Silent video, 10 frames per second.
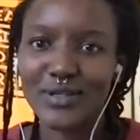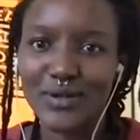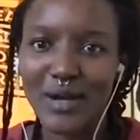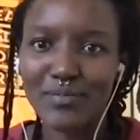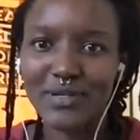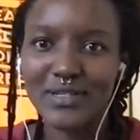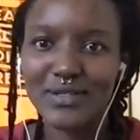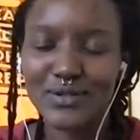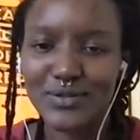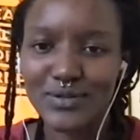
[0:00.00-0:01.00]
you happened
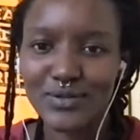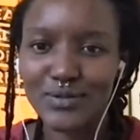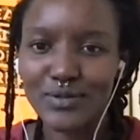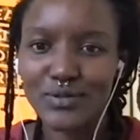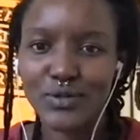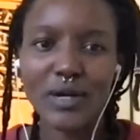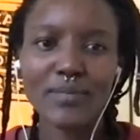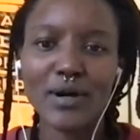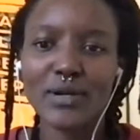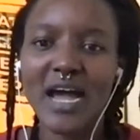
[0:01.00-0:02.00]
to talk
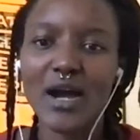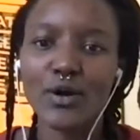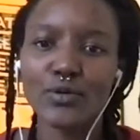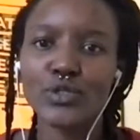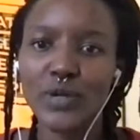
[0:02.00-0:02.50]
about how